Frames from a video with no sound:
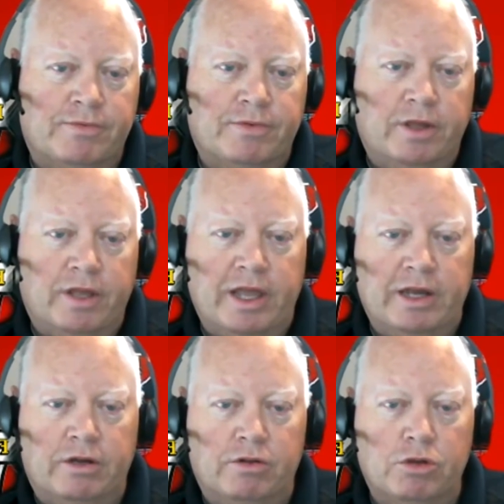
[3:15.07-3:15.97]
gained
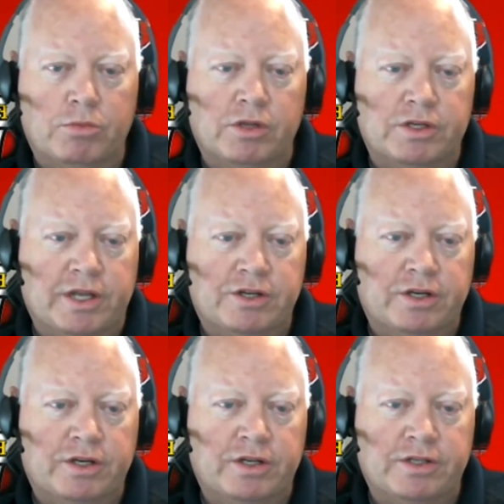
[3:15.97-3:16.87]
global attention
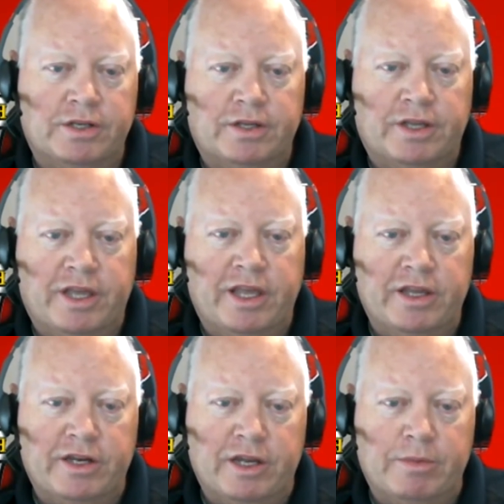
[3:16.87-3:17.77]
as a key
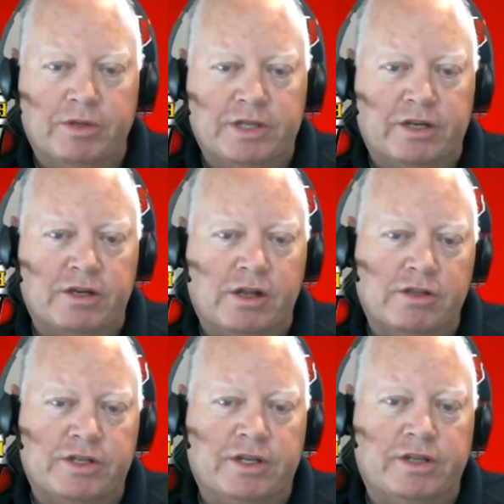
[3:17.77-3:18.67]
enabling
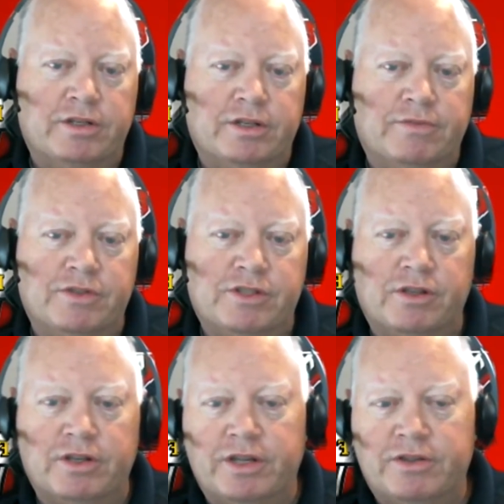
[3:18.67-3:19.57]
technology to
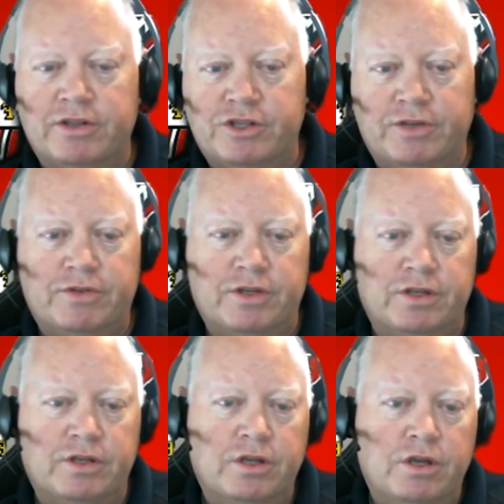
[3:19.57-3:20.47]
facilitate the shift to
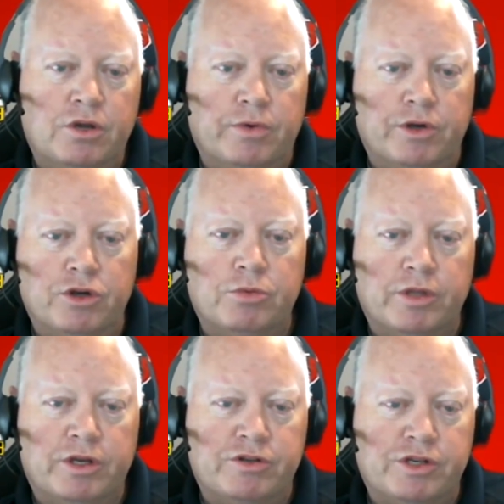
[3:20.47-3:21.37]
renewable
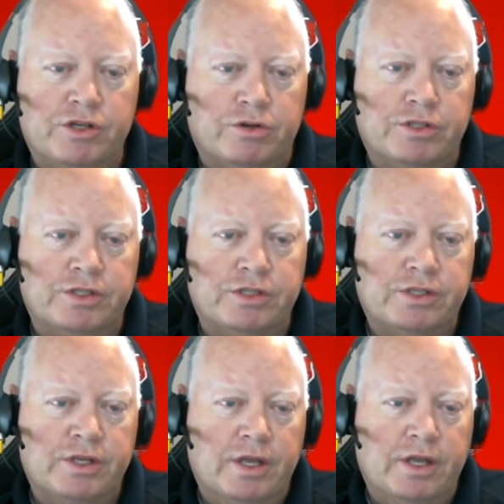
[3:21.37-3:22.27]
energy sources.